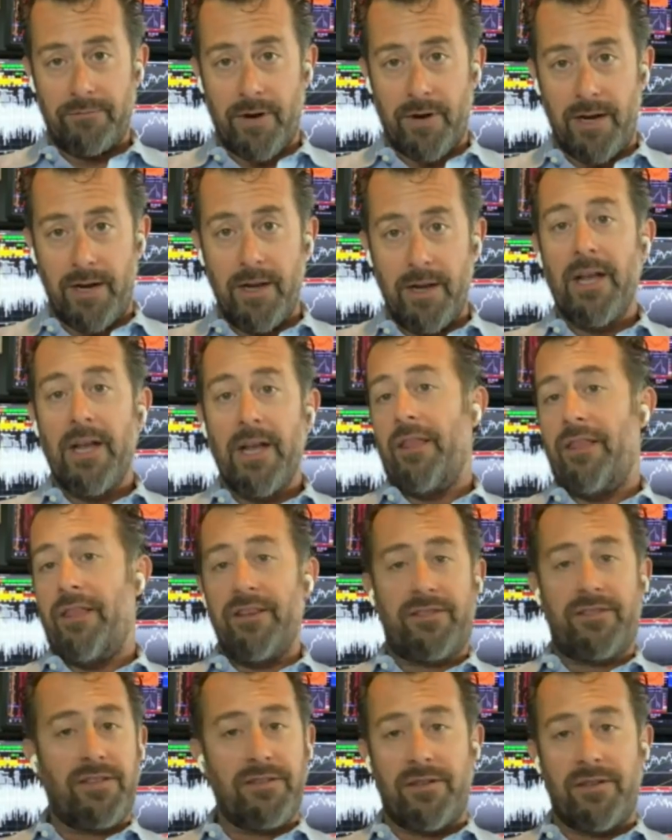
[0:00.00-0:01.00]
right?
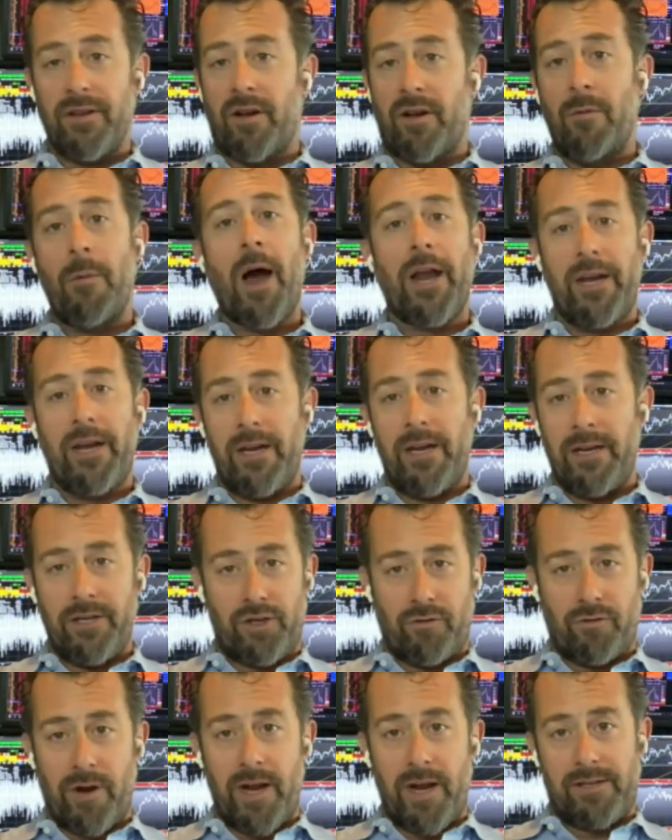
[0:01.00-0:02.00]
This is the commodity
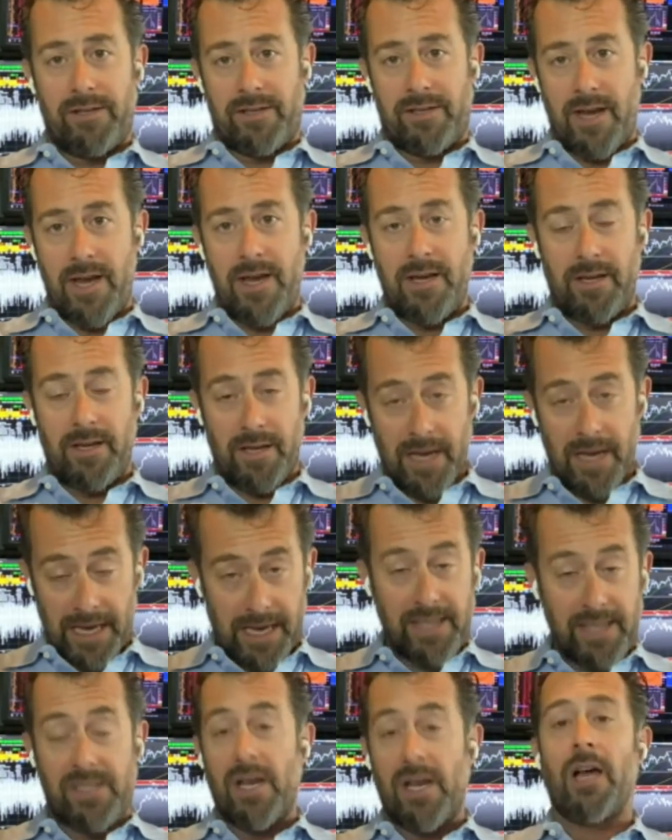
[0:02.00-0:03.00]
trade saying
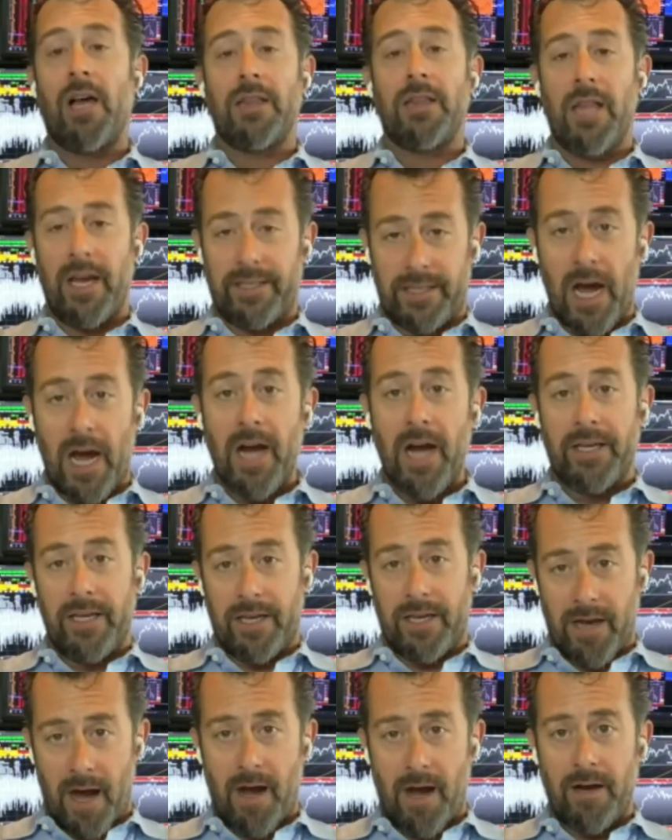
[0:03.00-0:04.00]
it's on like
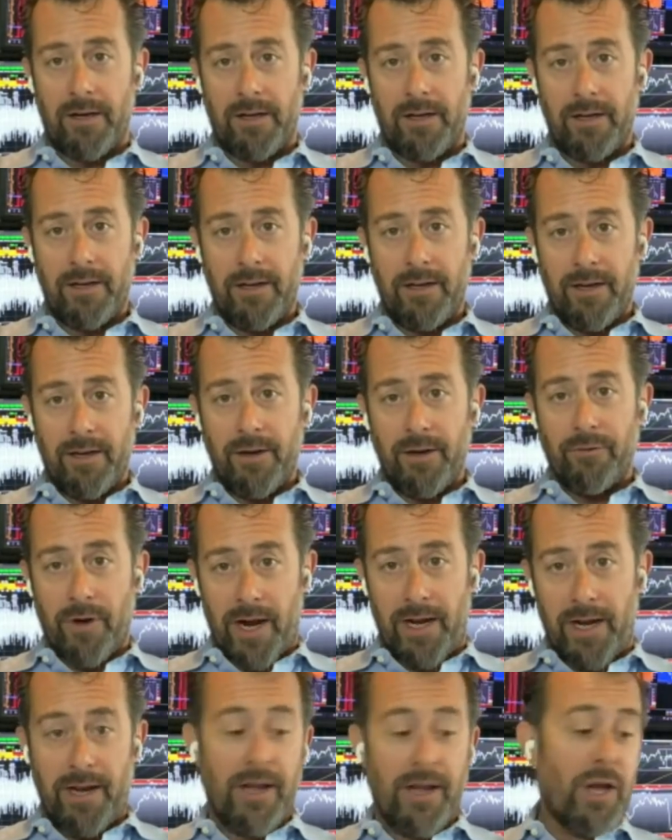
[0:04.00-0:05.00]
Donkey Kong,
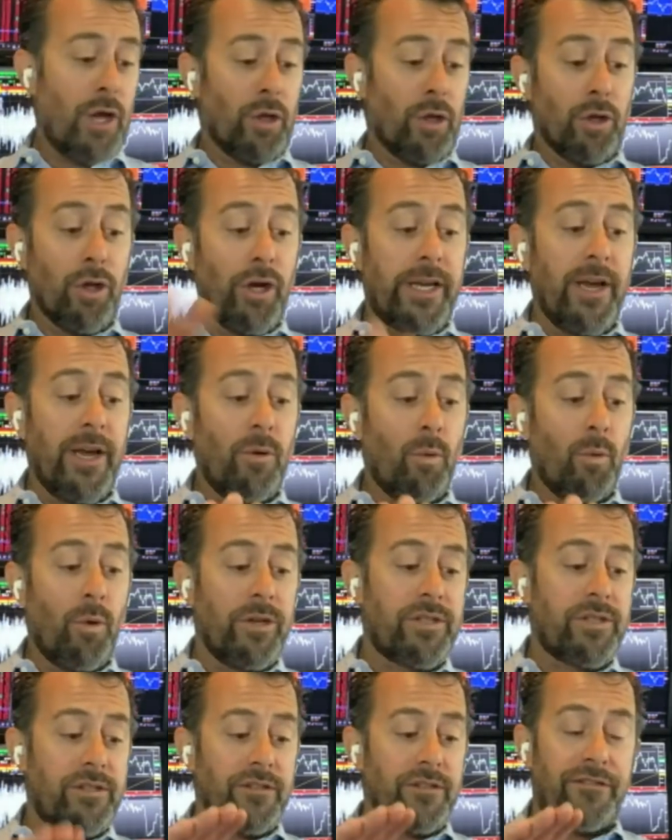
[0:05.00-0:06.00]
right? Look at
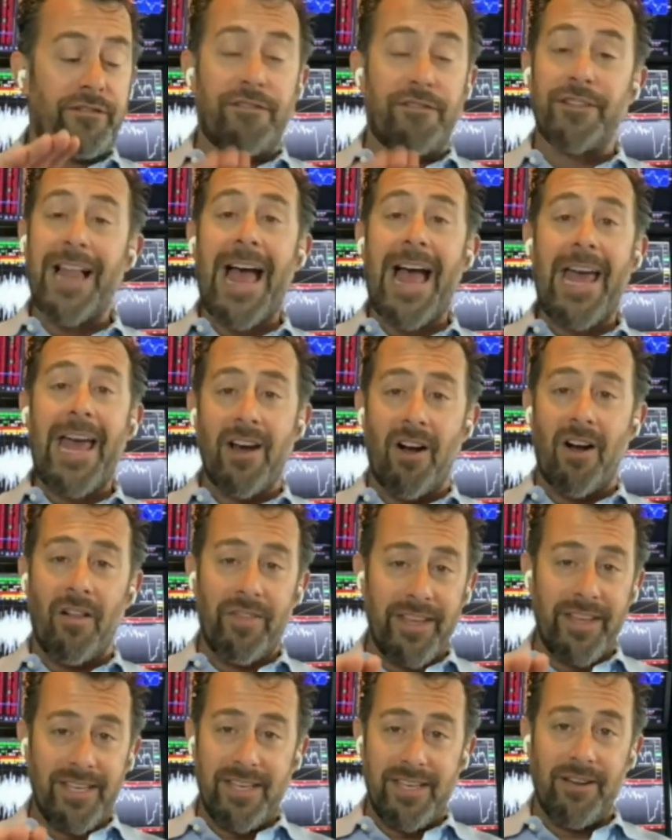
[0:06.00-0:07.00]
what's flat
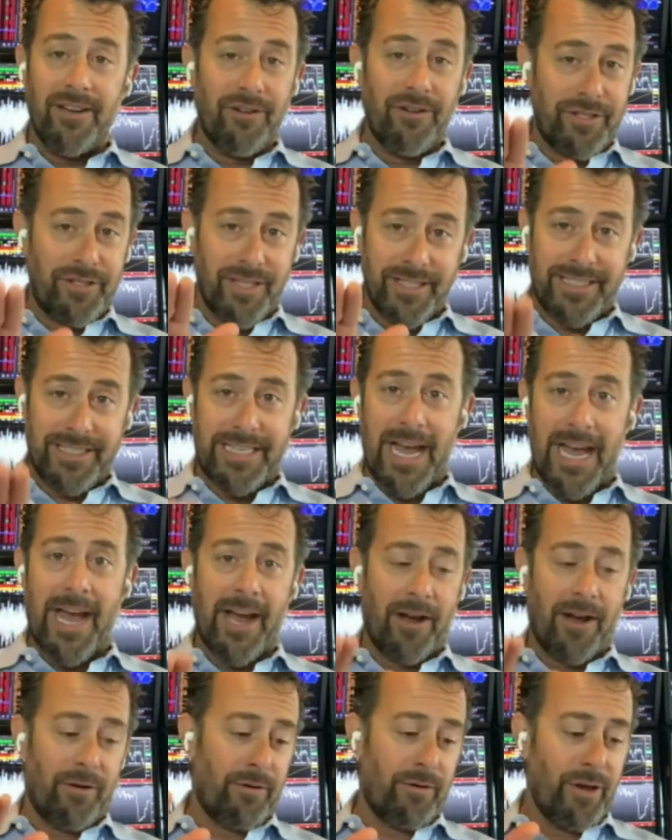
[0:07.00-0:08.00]
on the year to
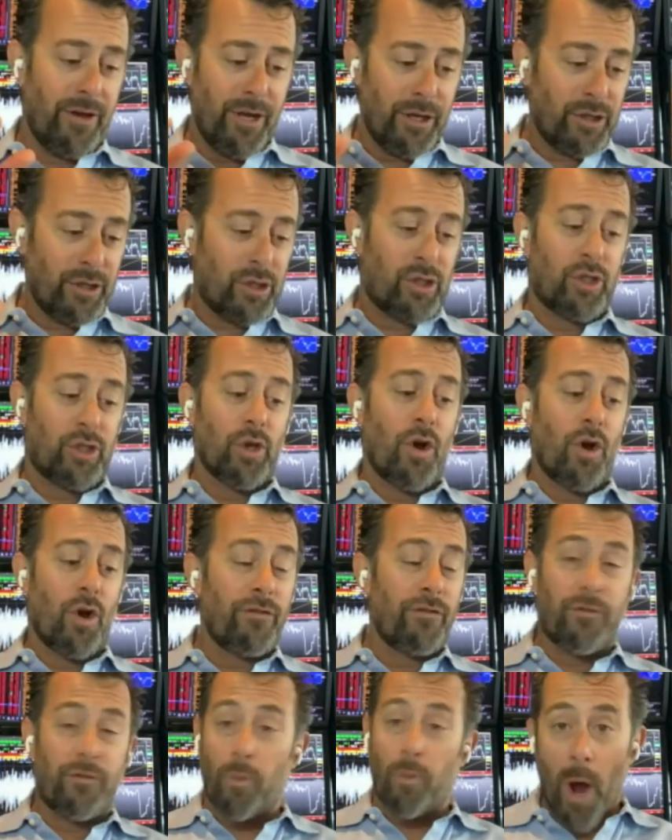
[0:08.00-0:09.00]
down
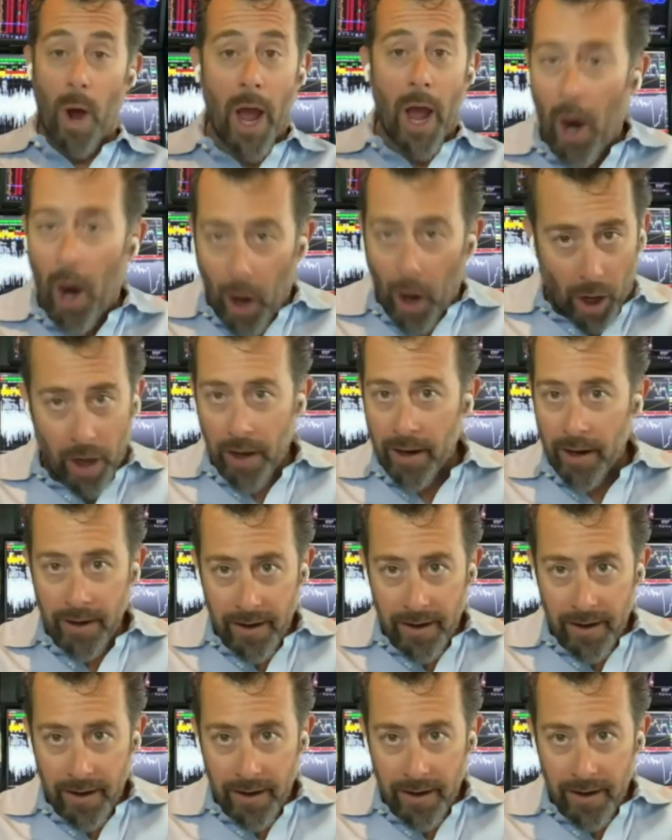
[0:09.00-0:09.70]
software,